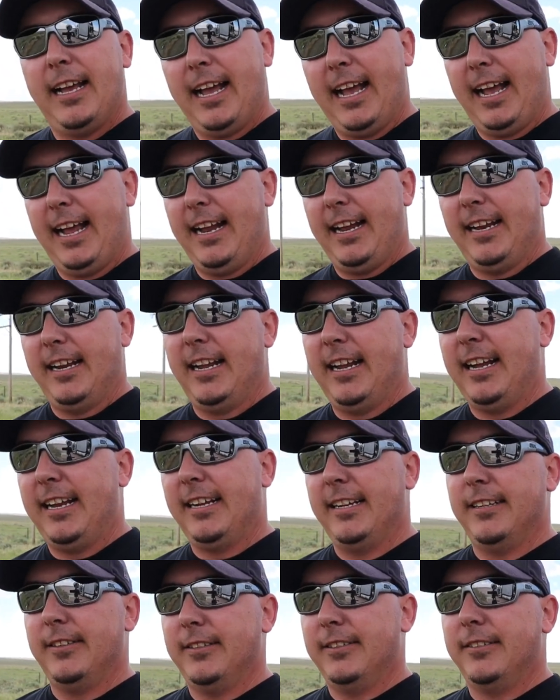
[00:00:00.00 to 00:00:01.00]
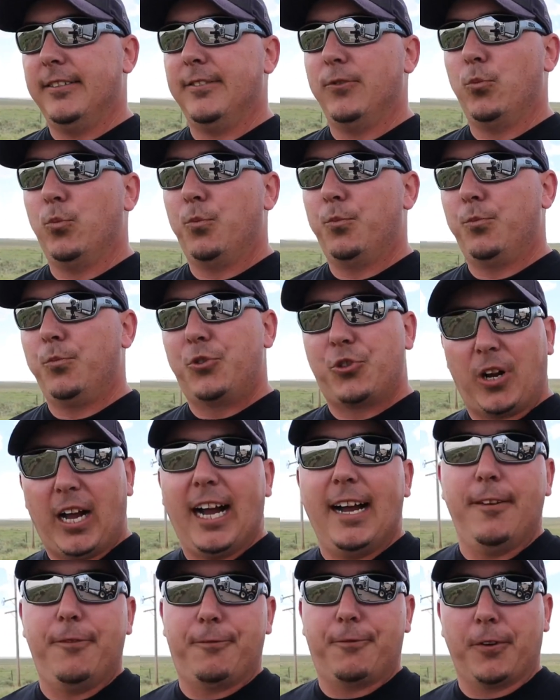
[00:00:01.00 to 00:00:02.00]
and
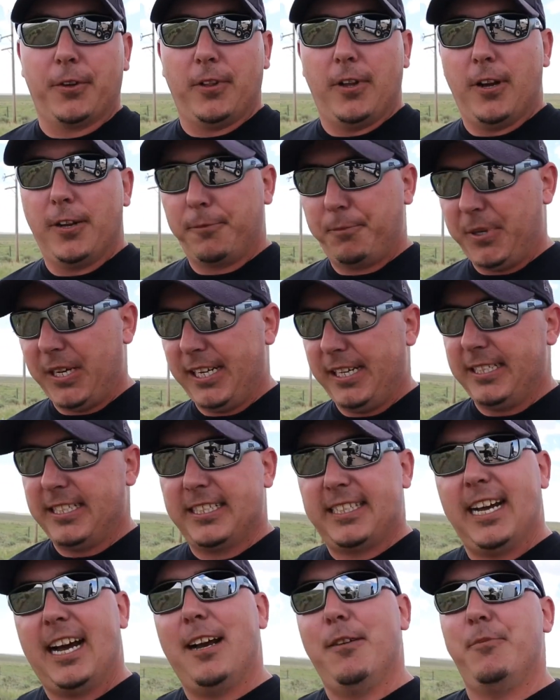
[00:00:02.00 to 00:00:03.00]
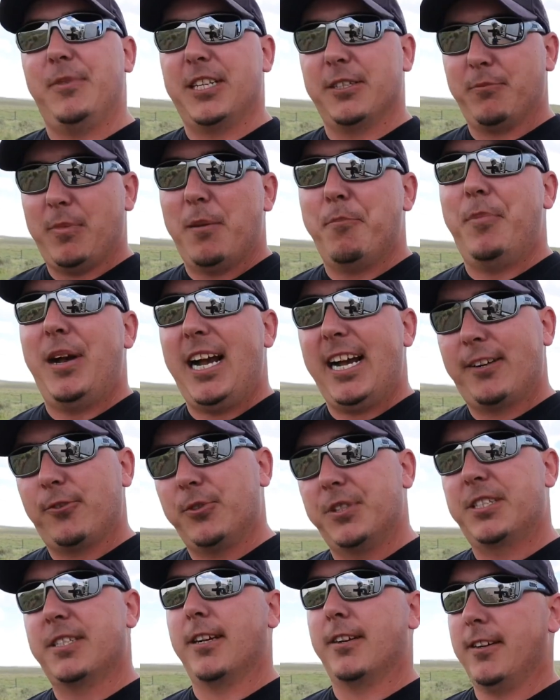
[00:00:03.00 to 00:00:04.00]
drive for long periods of time because my back
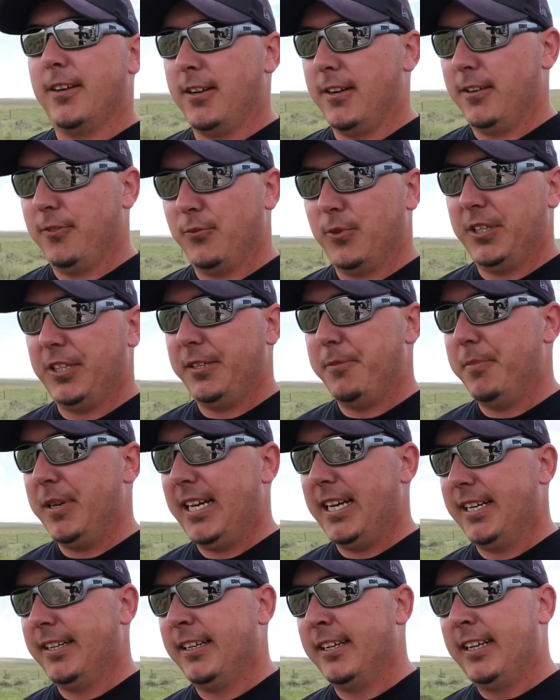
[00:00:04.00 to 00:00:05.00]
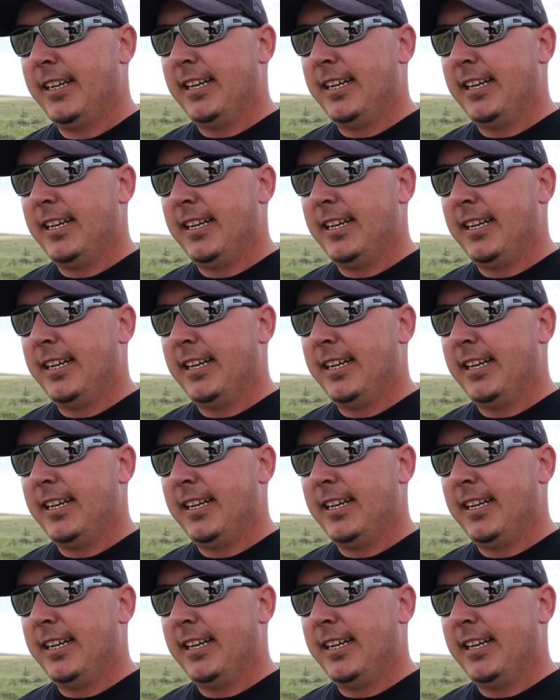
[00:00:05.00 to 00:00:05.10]
would start hurting really bad.